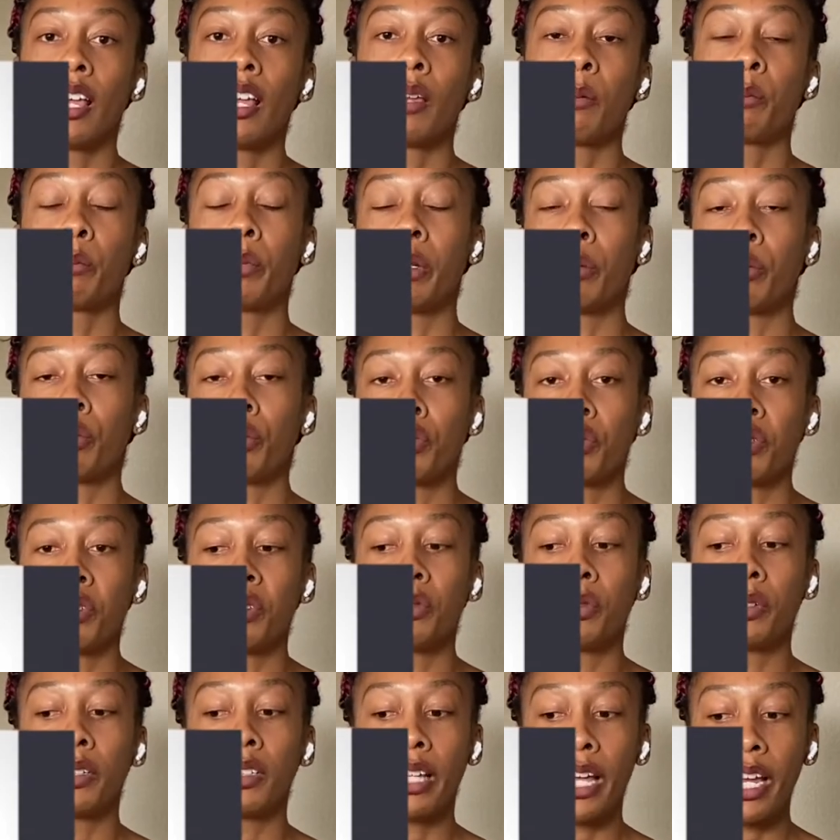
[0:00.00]
improve
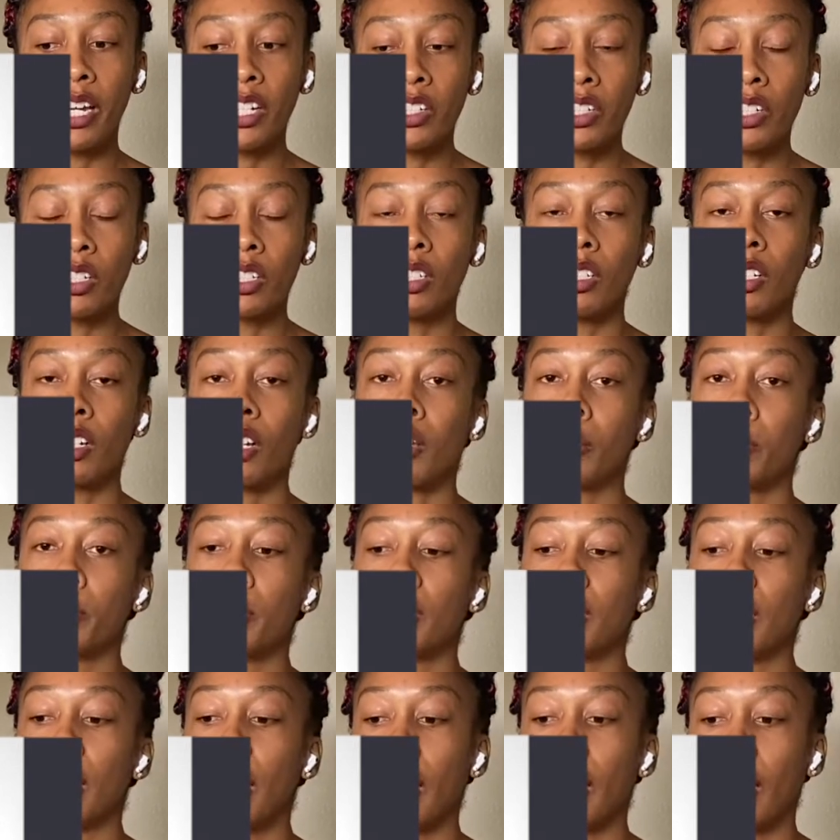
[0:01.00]
relationships,
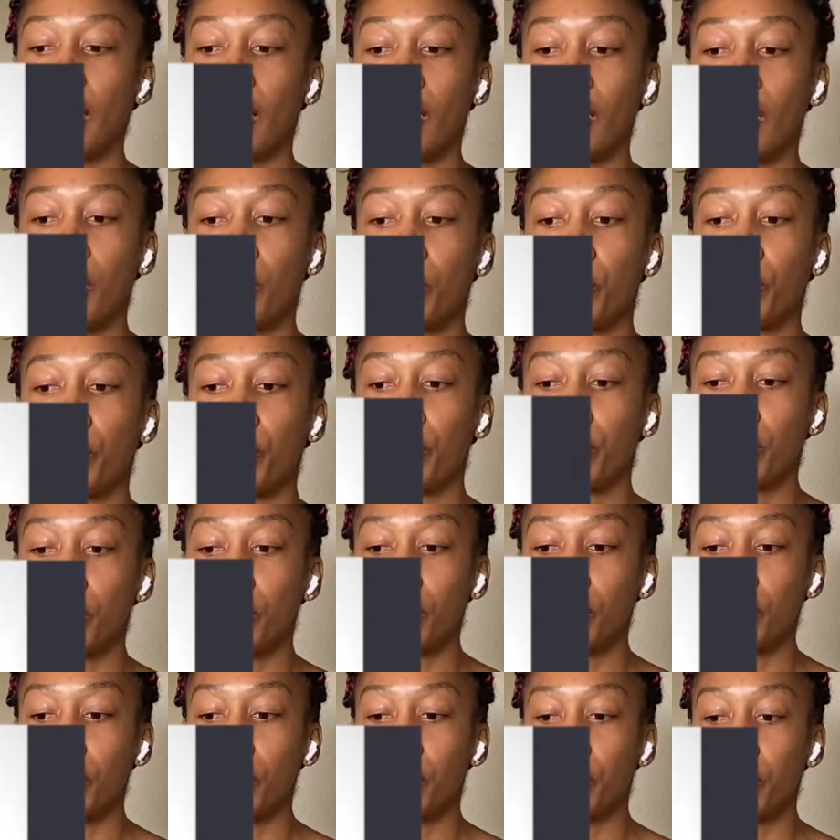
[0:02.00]
and
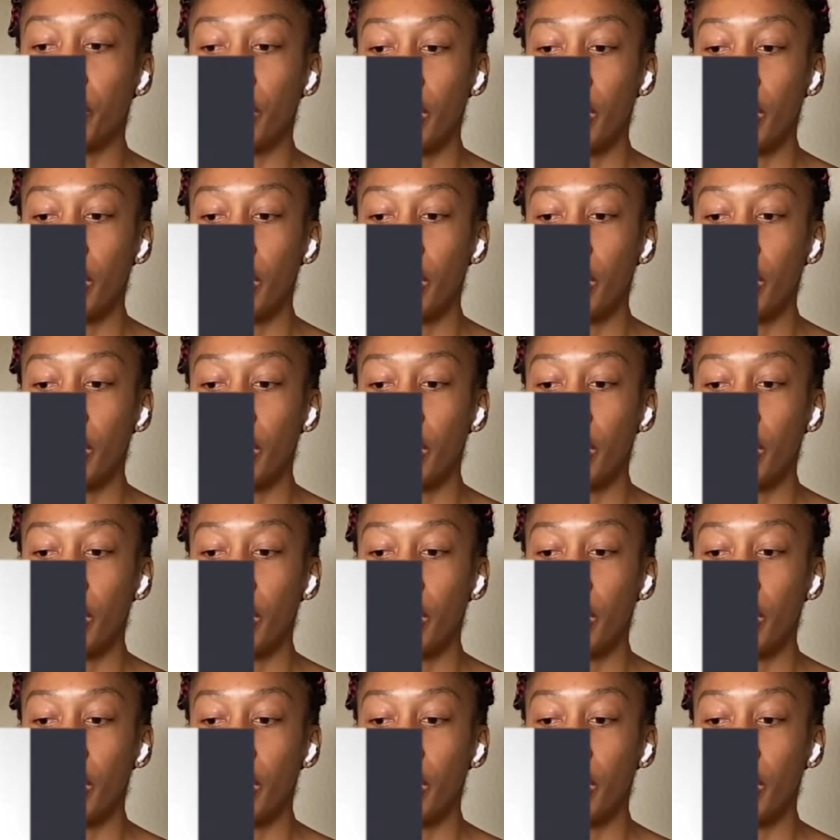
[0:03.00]
improve